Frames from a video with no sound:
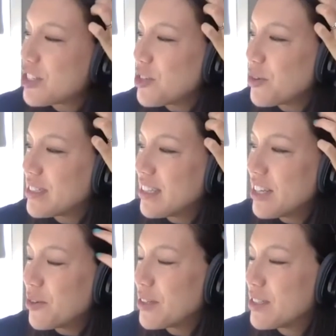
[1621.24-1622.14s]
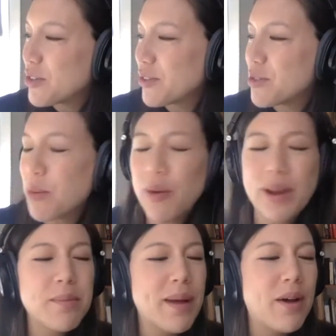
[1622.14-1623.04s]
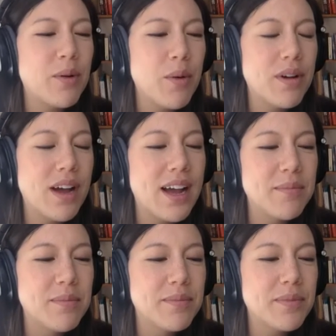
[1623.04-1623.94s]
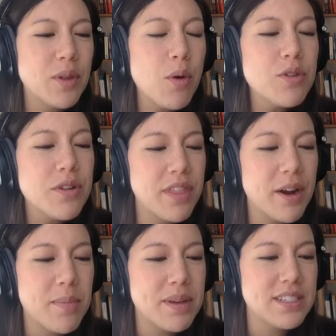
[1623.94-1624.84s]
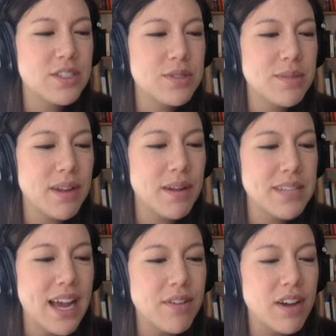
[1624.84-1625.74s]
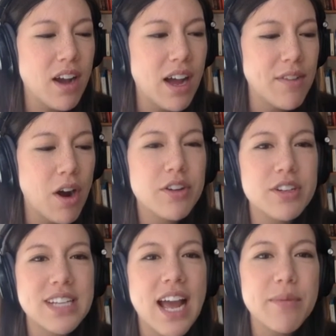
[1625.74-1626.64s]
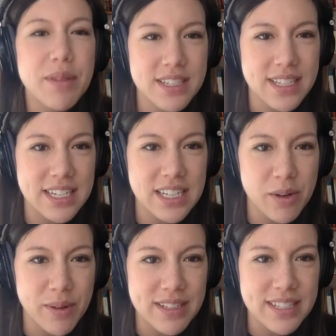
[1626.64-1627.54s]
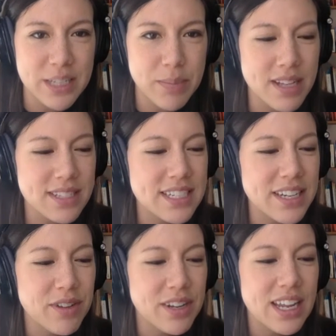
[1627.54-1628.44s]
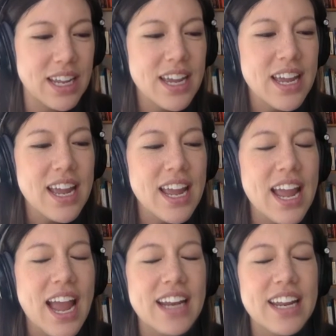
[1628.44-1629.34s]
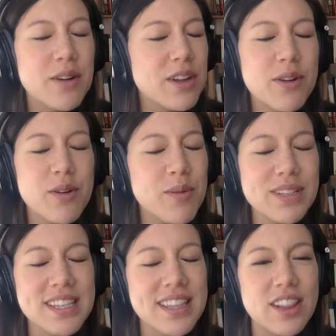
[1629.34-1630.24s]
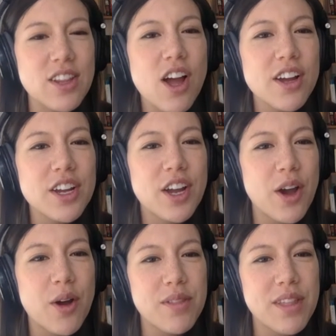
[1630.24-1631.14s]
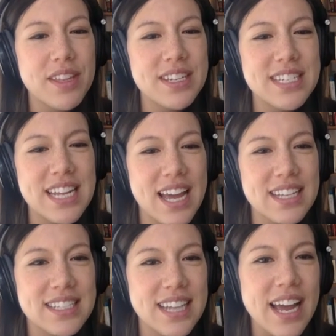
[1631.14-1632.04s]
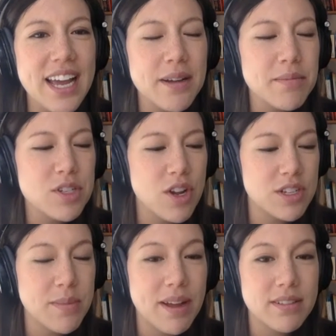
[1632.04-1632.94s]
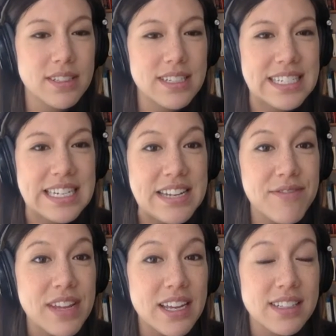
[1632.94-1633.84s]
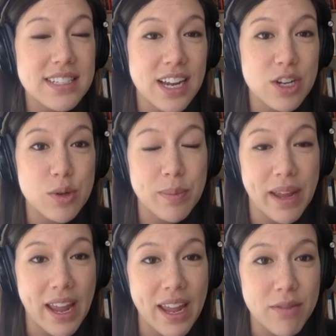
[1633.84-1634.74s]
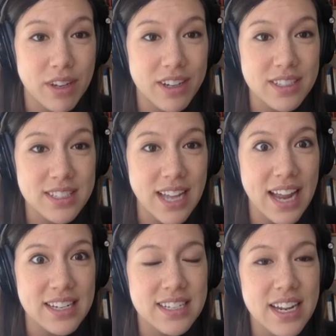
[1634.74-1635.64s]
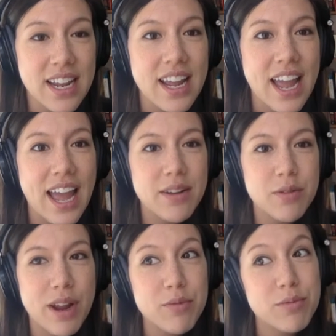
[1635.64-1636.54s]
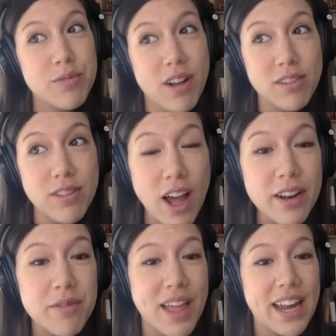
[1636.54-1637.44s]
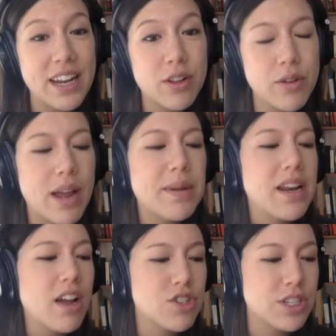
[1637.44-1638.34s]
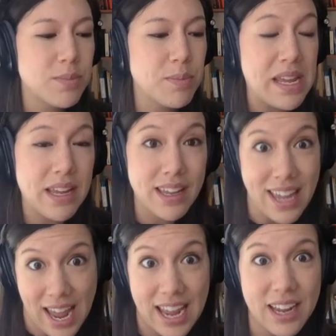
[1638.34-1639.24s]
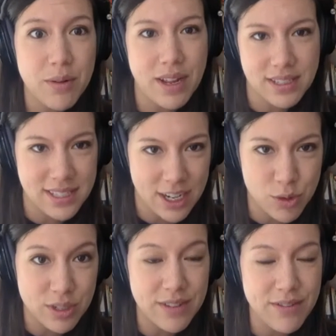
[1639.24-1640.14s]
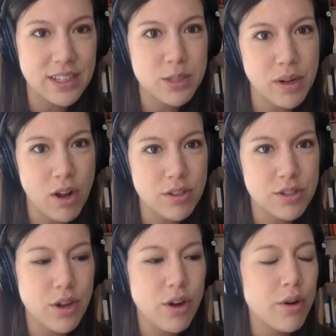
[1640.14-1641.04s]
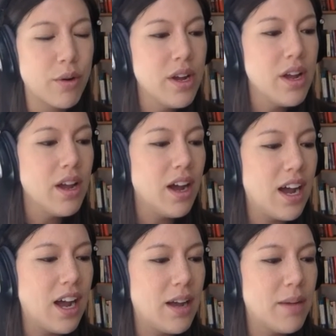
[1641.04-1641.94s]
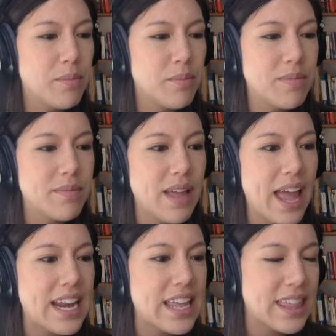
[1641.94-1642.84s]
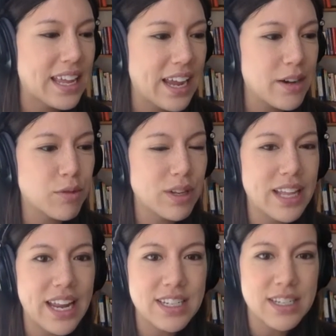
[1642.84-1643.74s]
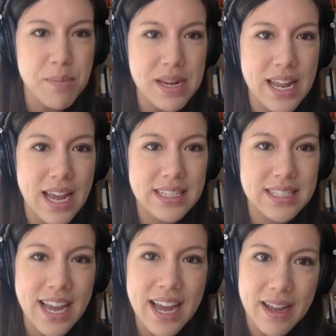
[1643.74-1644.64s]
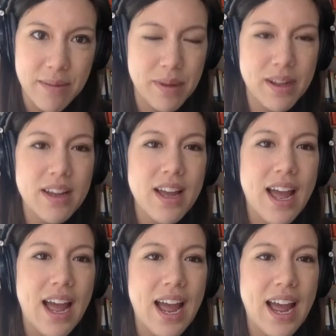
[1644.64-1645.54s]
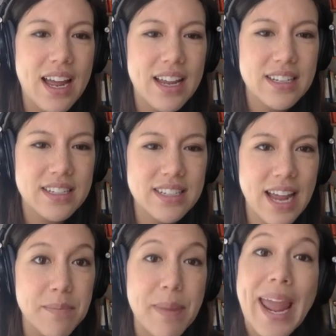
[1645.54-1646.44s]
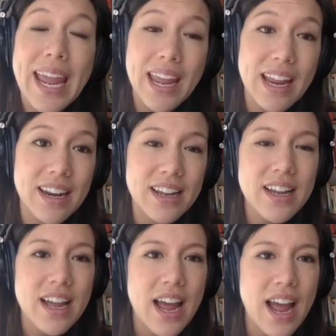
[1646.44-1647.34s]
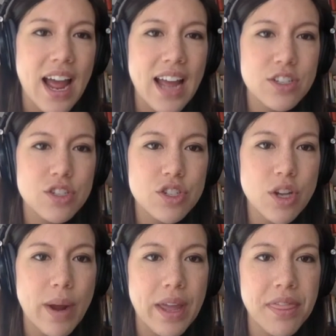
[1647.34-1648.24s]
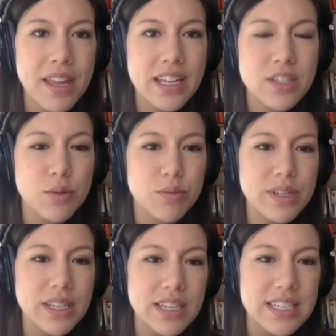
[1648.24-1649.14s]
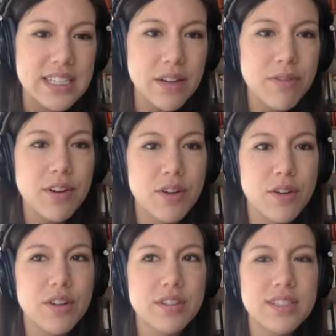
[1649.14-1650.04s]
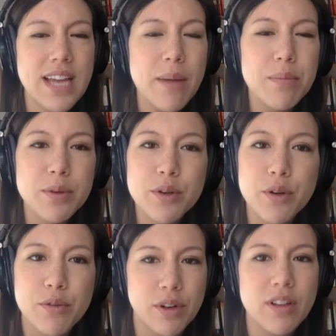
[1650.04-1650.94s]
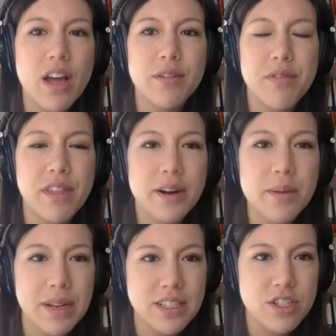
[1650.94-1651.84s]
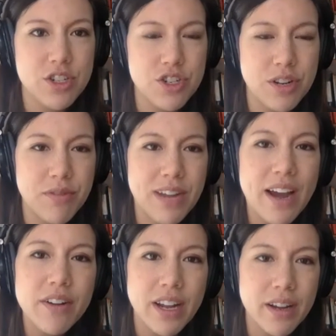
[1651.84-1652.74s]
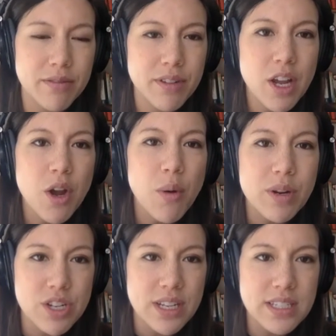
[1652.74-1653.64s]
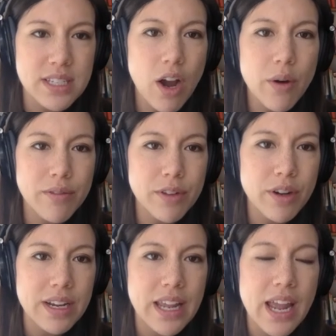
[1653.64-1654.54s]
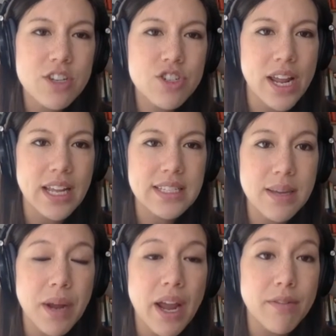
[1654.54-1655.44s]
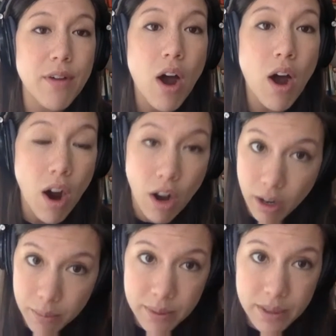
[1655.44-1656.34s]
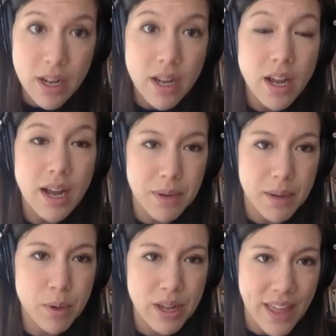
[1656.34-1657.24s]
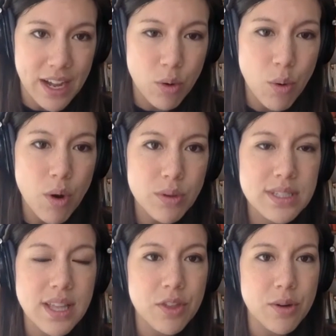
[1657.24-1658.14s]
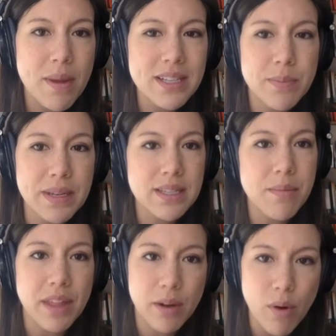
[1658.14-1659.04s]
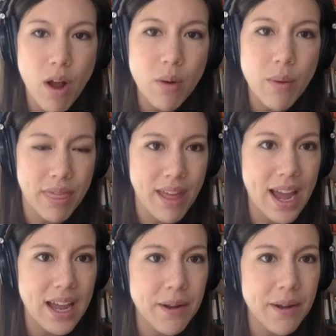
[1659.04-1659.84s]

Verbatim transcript: you had you had sort of spoken about um, older therapists who sometimes have a have a harder time with this idea around sex positivity. And it, you know, it wasn't that long ago that the DSM talked about deviant sexual behaviors, and right. and and a lot of that, including, I mean, not just being gay as sexual deviance, but also um, anything kind of related to BDSM mm-hmm. and and pain. And so I think it's a really difficult taboo for a lot of therapists to shift out of, which is, oh, if you're engaging in some kind of harm, I'm putting that in quotes, that there must be something wrong with that.